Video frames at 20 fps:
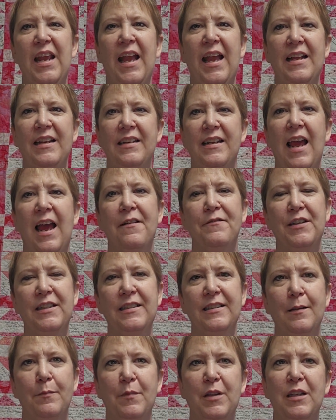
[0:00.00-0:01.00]
And having
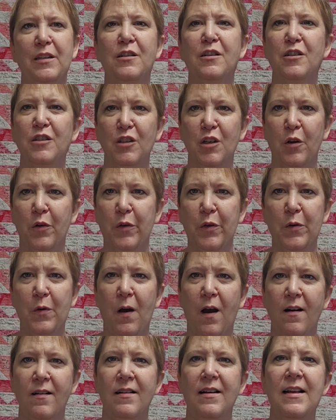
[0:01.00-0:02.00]
something to show you
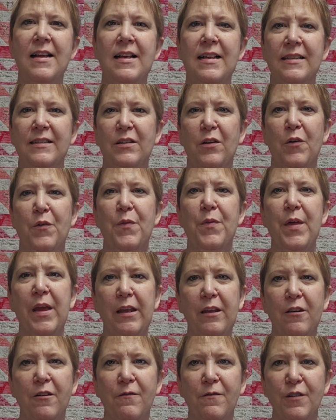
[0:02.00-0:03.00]
all. So
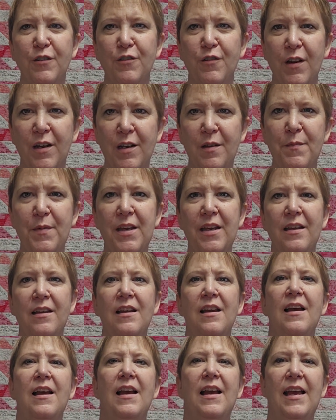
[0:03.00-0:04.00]
thank you for joining me,
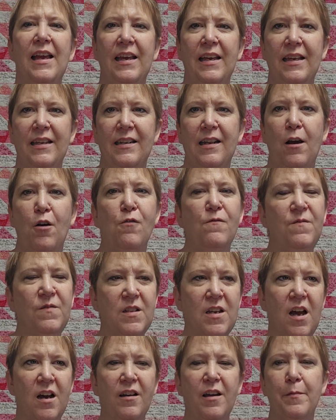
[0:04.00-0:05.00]
and
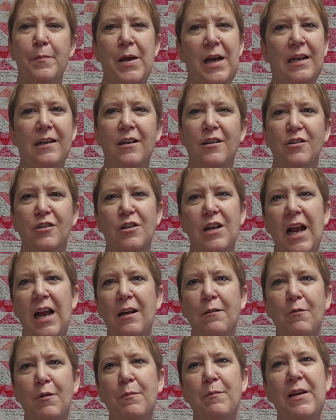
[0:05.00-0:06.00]
hopefully I'll get back on
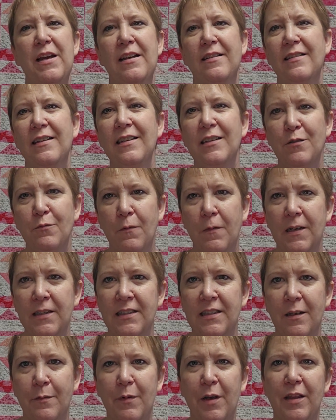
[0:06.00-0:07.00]
track with my at least
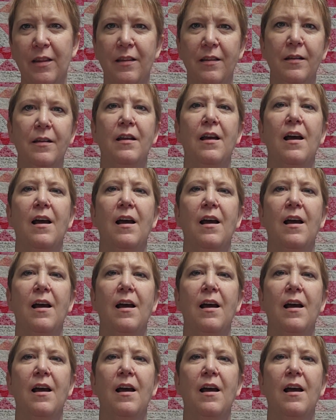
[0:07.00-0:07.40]
once a month